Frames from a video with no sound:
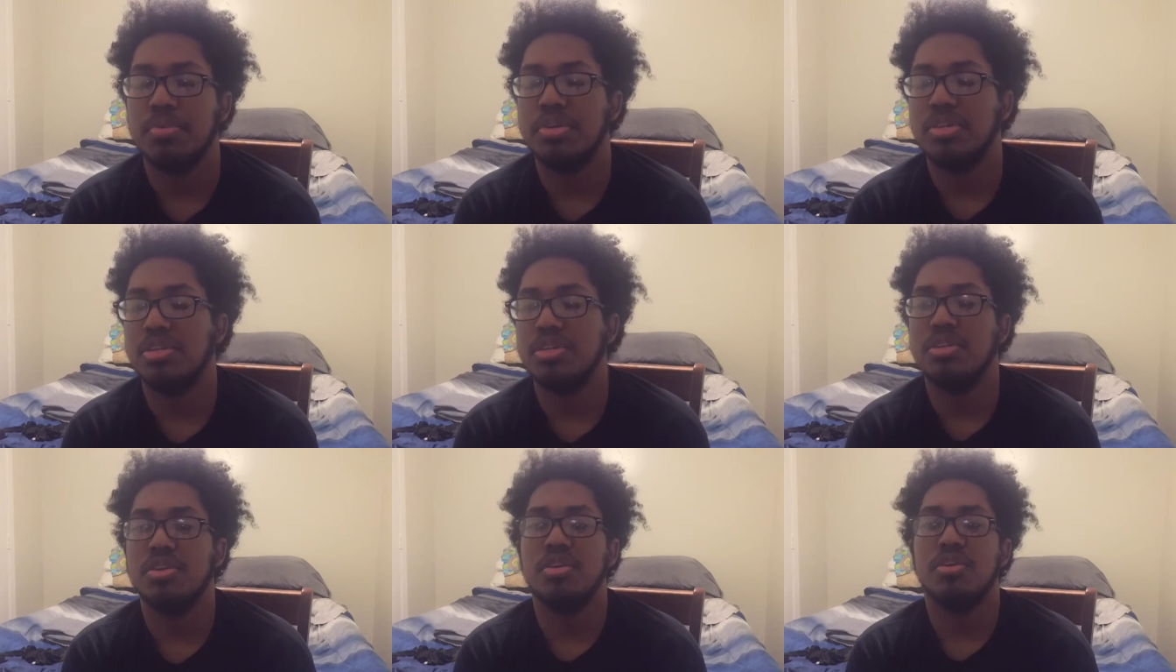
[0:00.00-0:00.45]

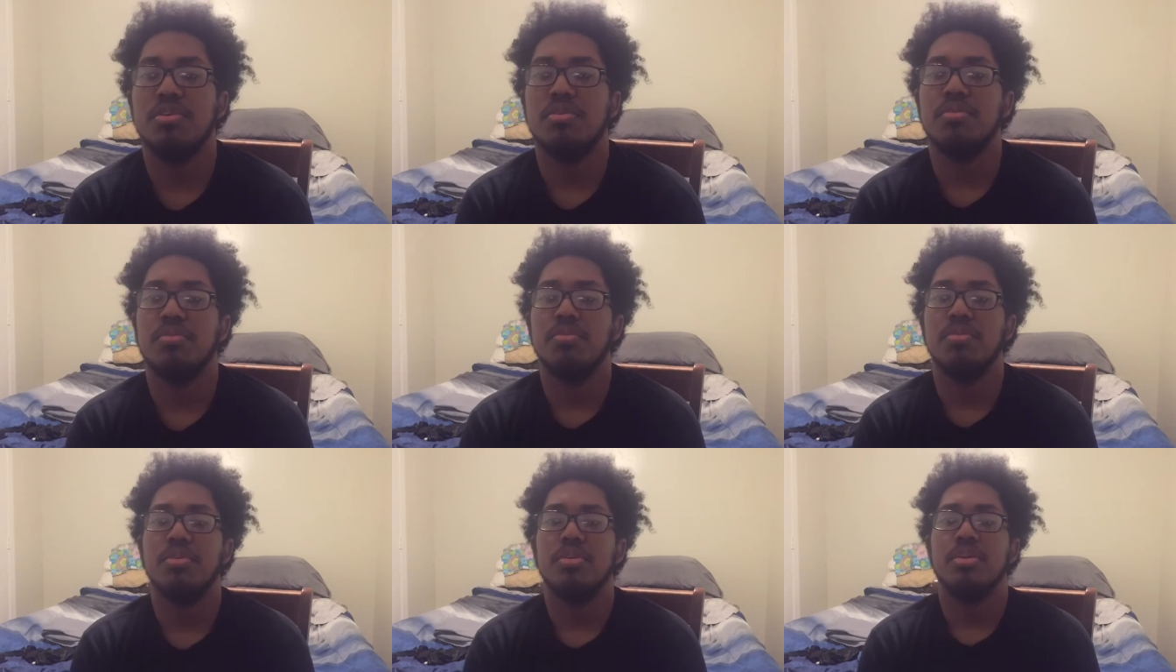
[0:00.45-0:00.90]
But you
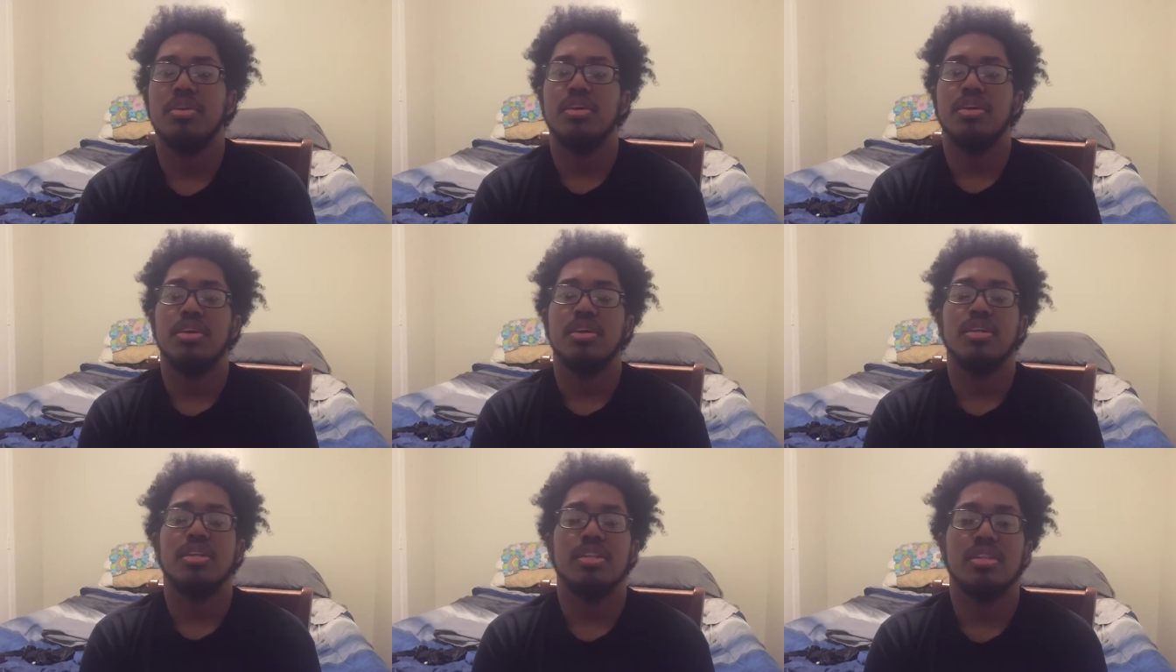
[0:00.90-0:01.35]
know,
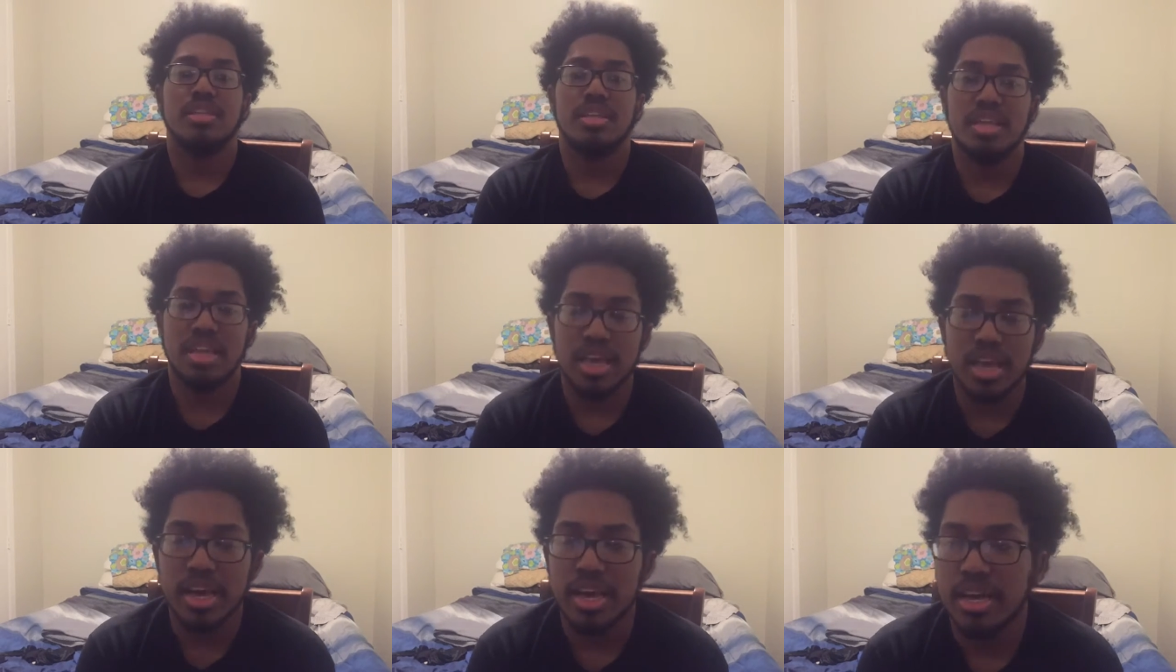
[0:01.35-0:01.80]

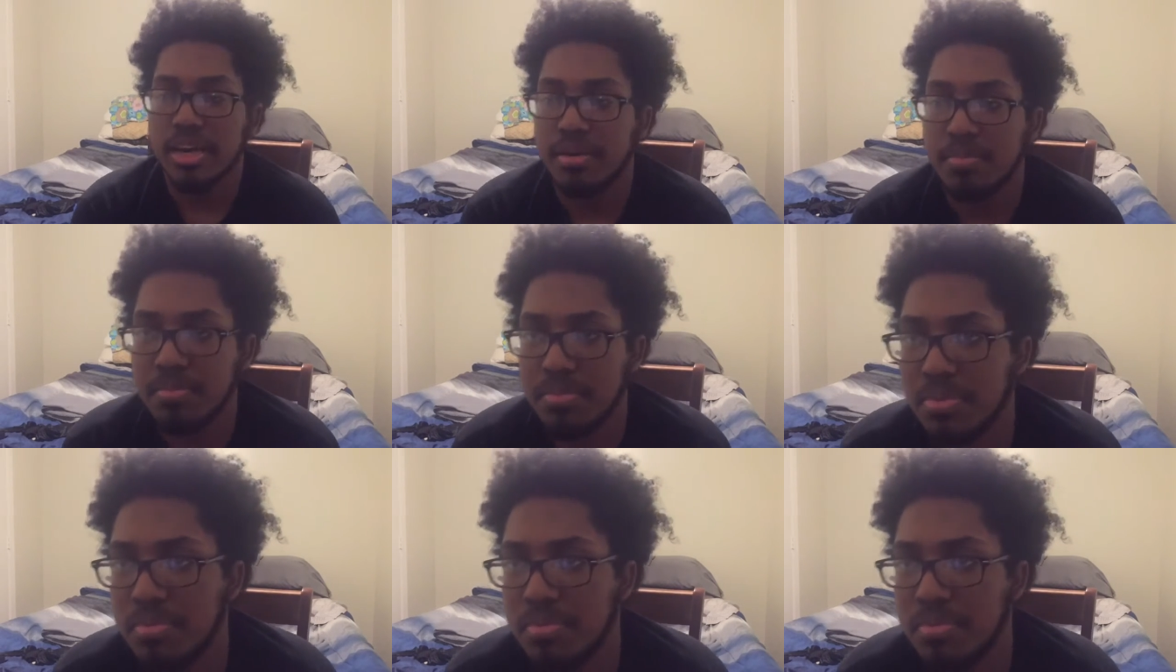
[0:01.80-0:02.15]
yeah,